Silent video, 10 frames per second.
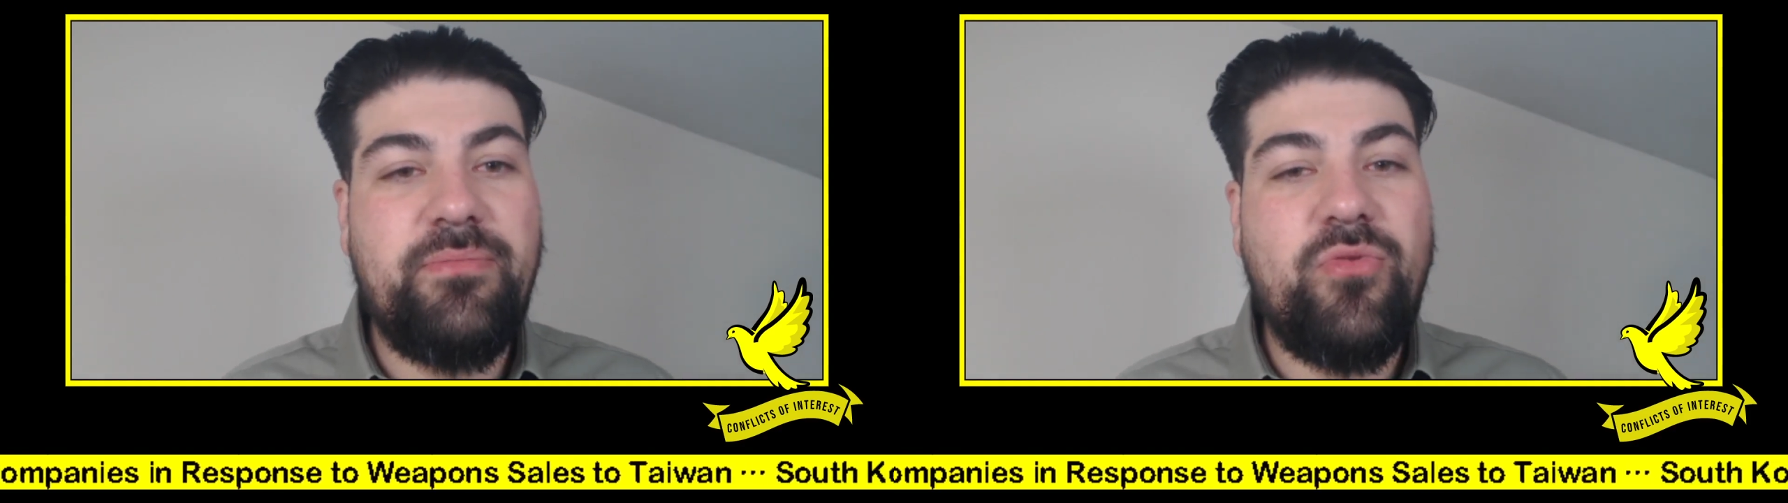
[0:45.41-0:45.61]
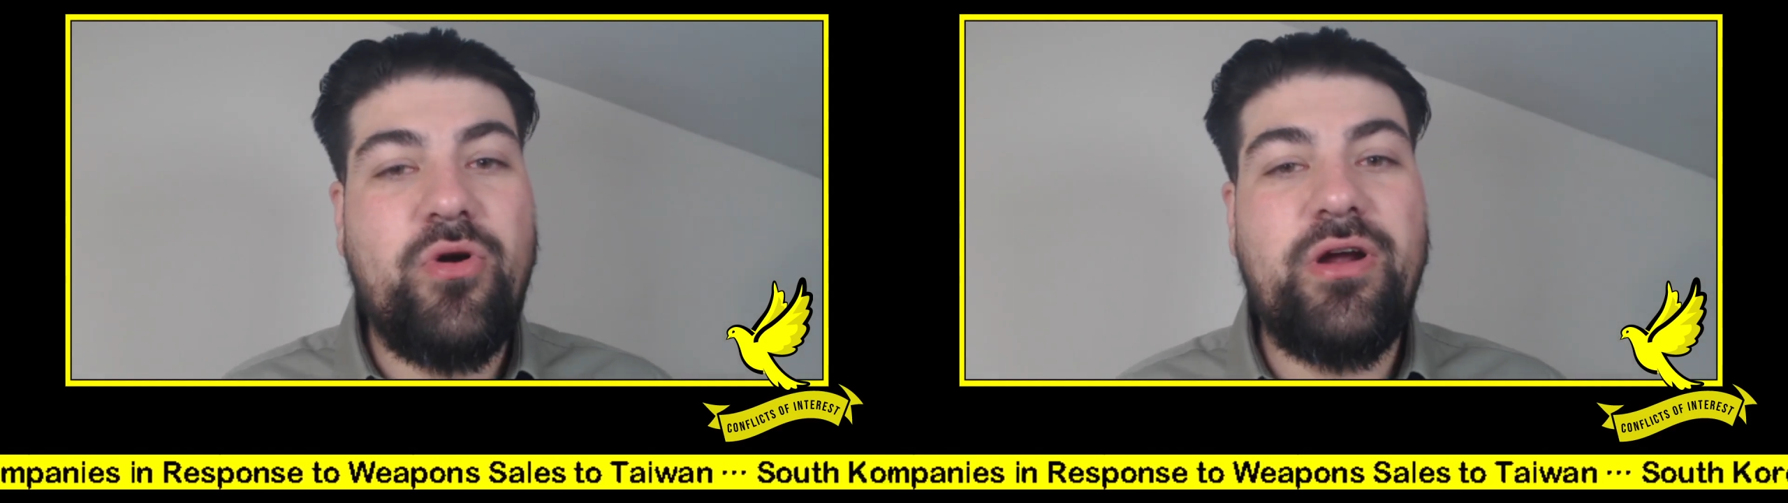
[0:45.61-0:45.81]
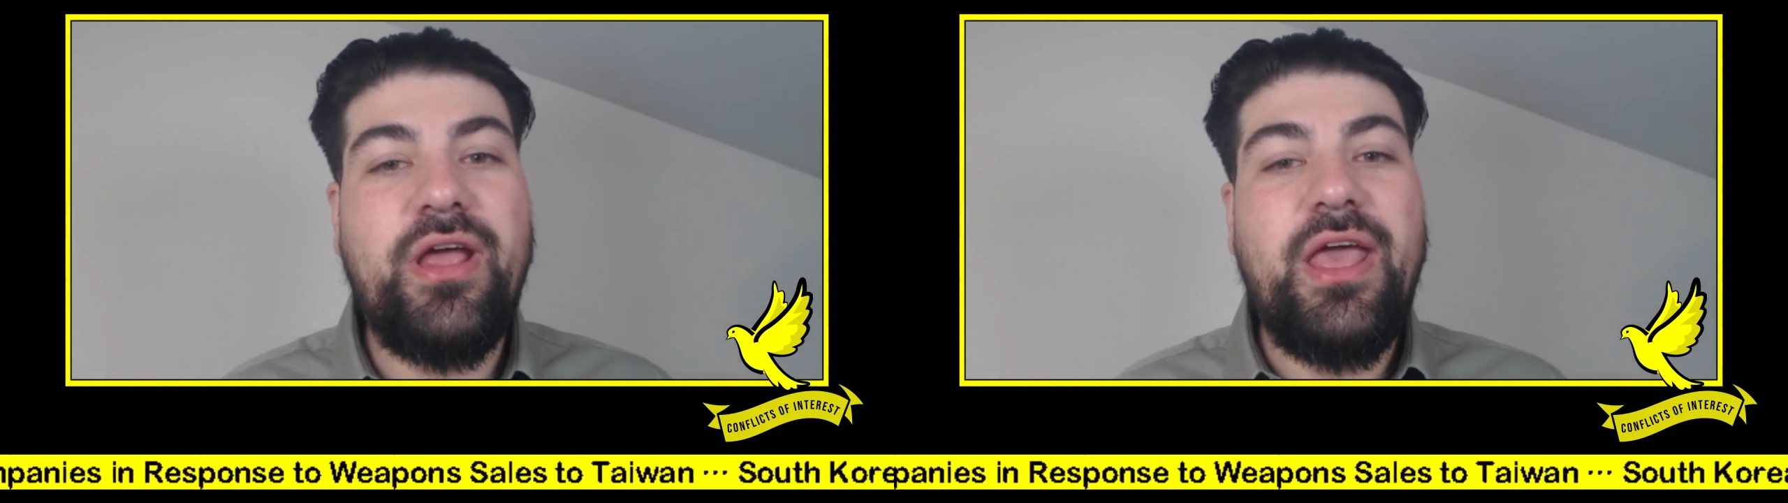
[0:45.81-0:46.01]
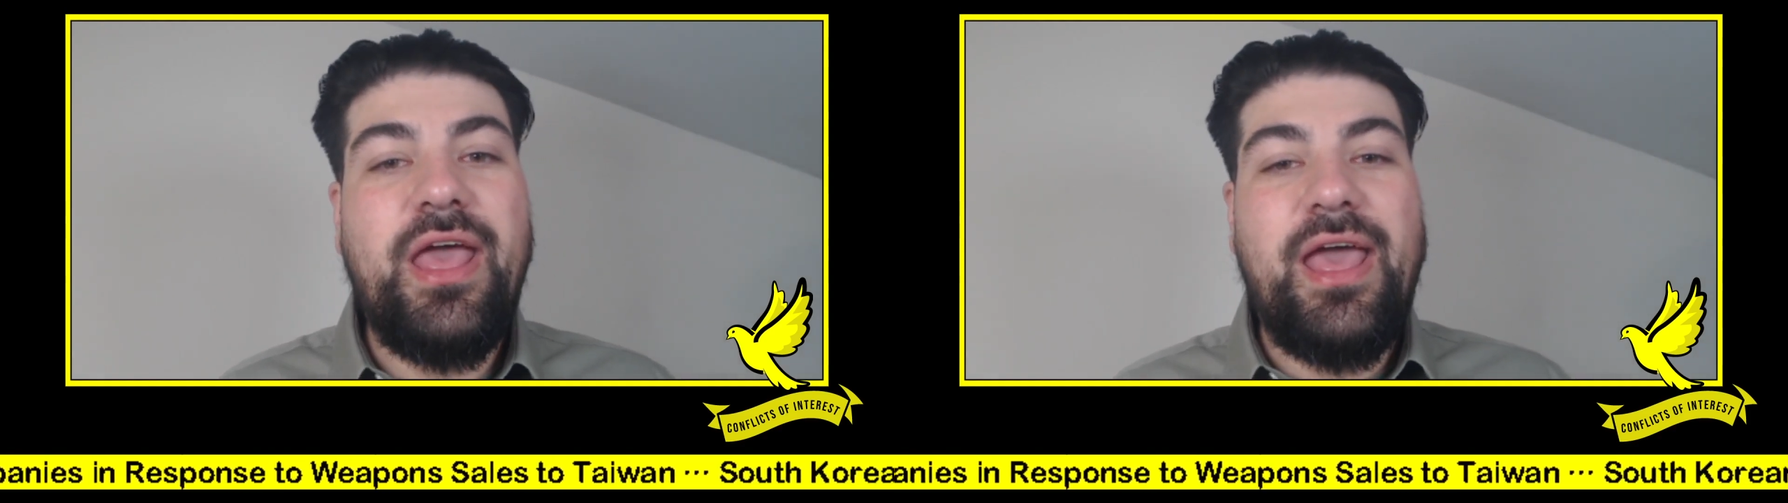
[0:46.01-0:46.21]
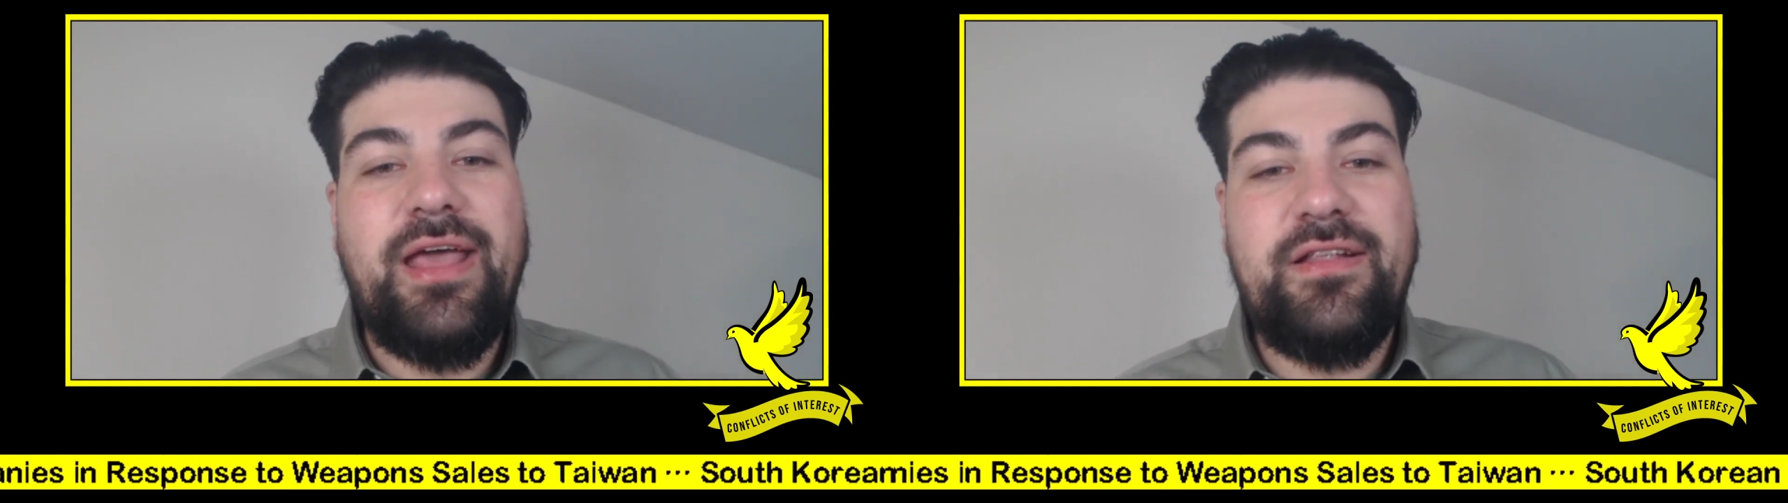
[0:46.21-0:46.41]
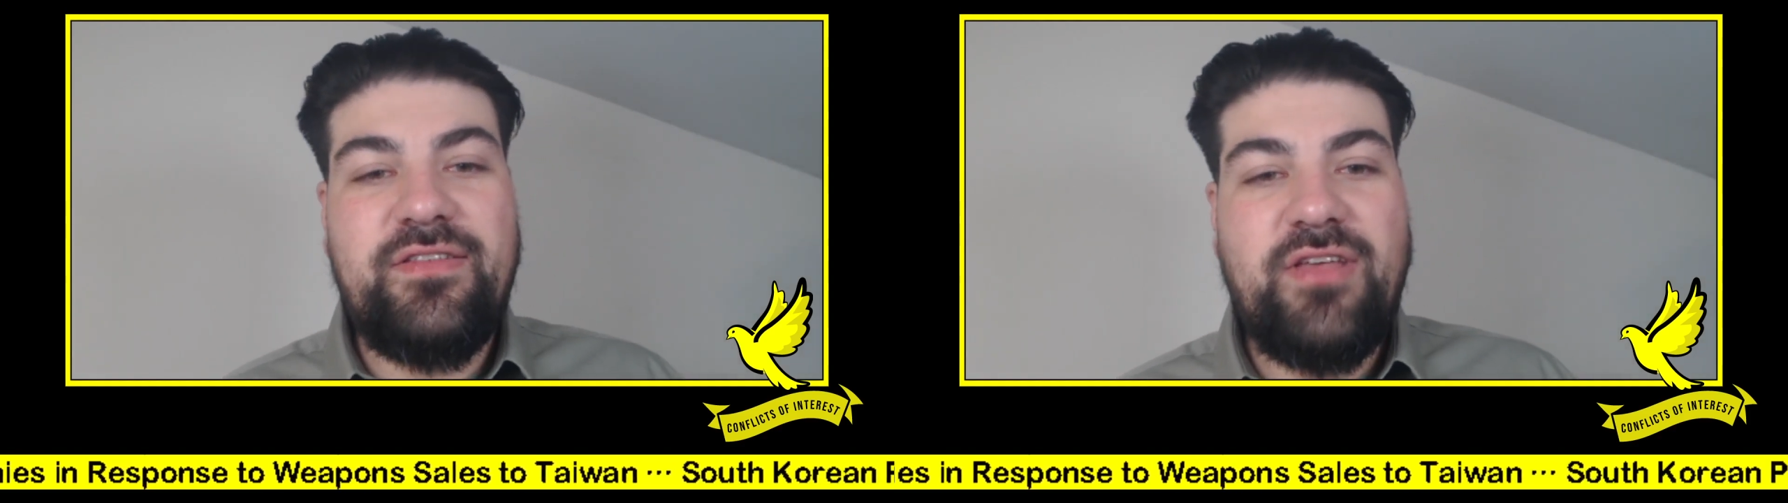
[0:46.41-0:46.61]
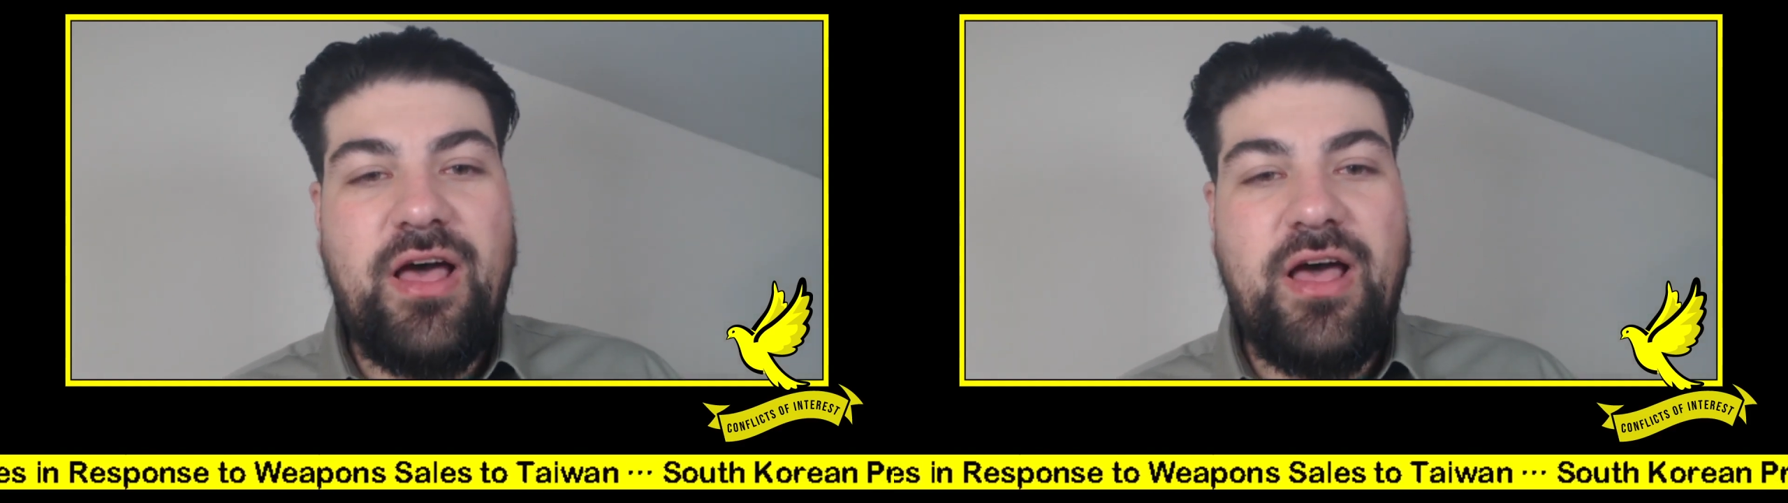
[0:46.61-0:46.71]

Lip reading: more. It's